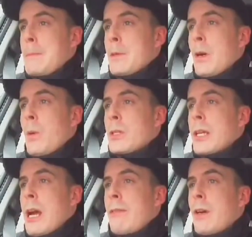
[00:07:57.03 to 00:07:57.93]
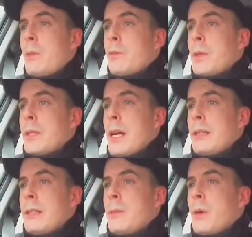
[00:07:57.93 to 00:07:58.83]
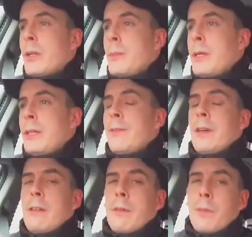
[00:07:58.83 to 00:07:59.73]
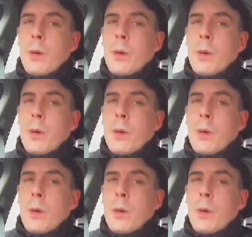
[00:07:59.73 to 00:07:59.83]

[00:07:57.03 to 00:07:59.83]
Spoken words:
So I wanted to carry on with my day. I didn't want him interfering